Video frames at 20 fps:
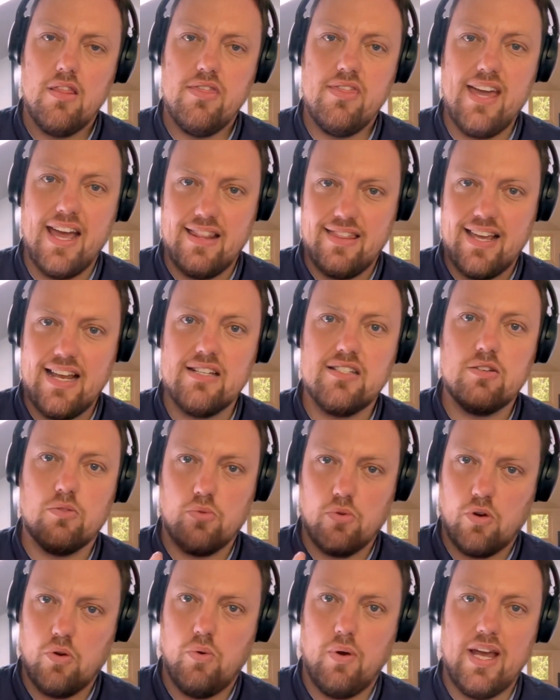that there's a
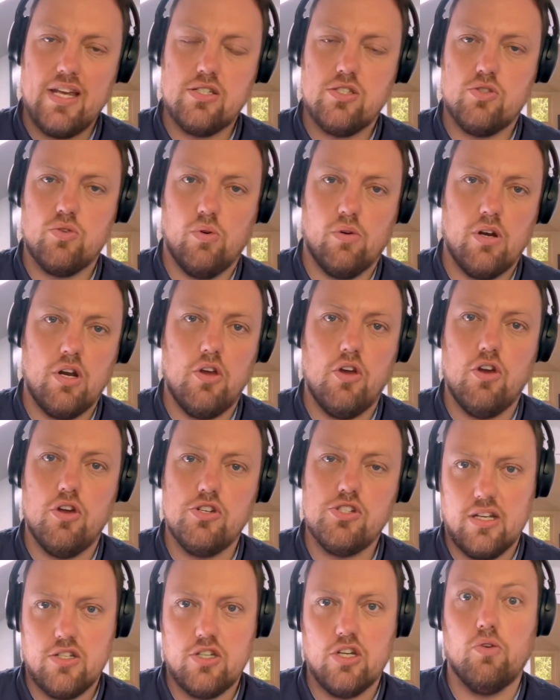request or an
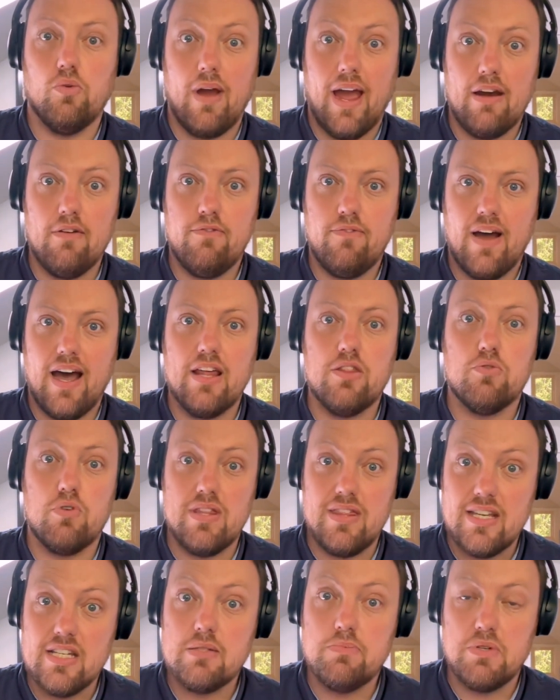urge to grandfather
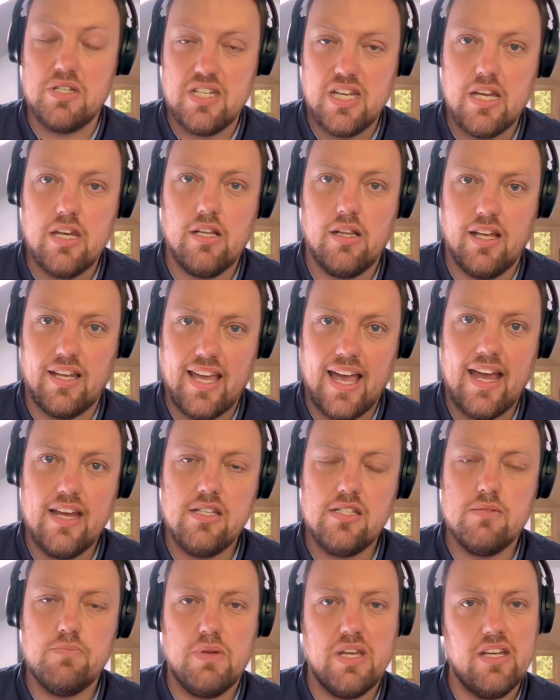in this particular
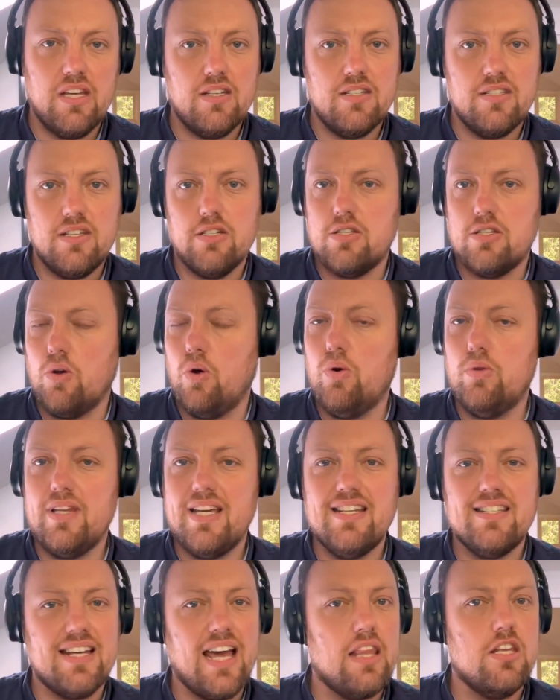case, because there's all
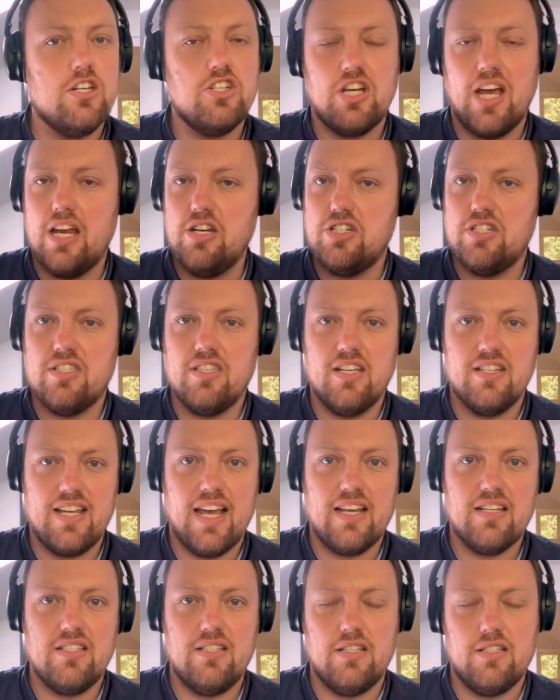these other changes in the
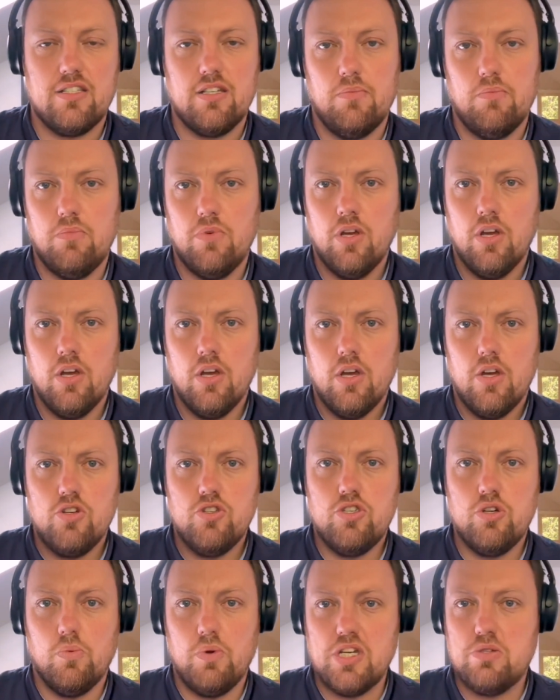tax system
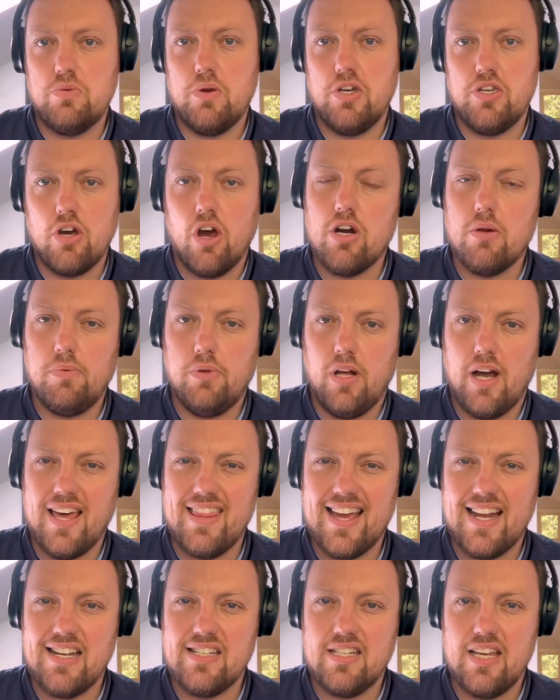to which we don't apply
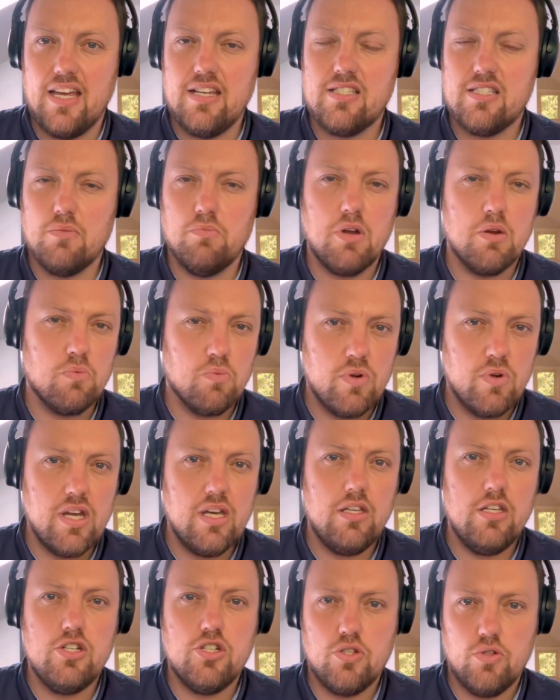that test, and we
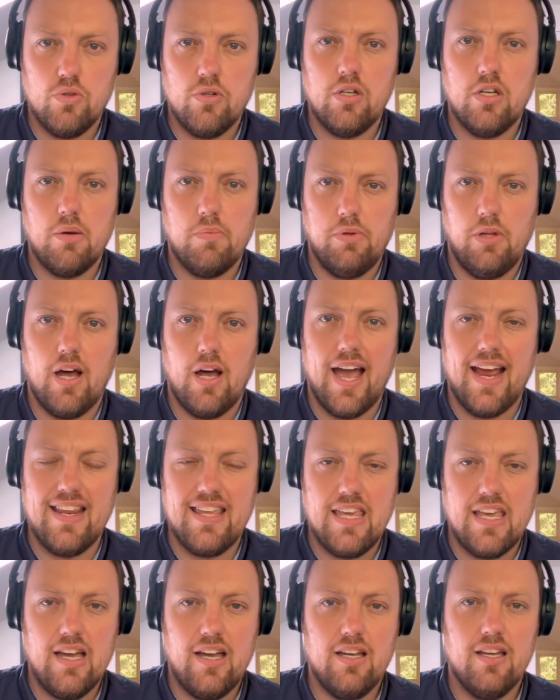really shouldn't apply it
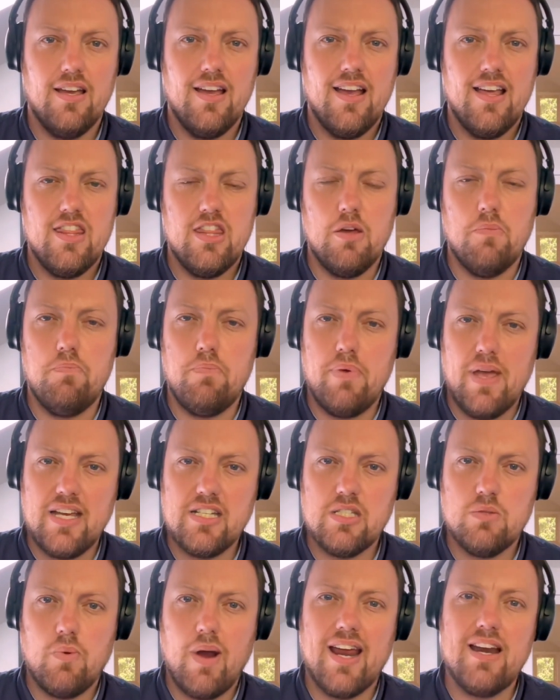here. The
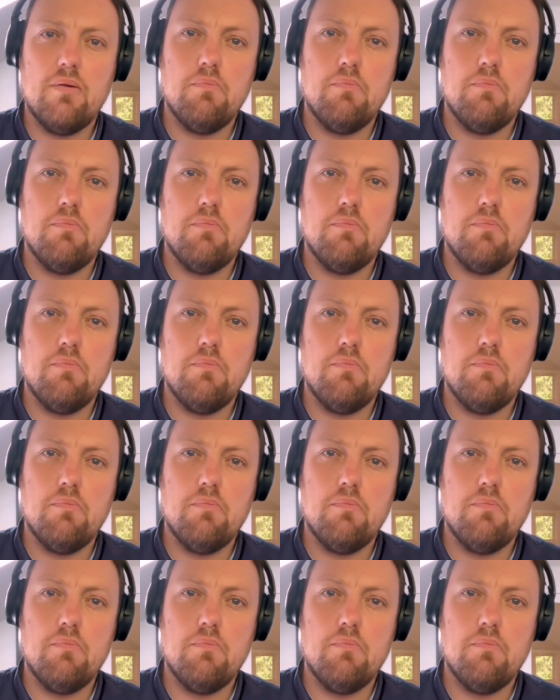best way to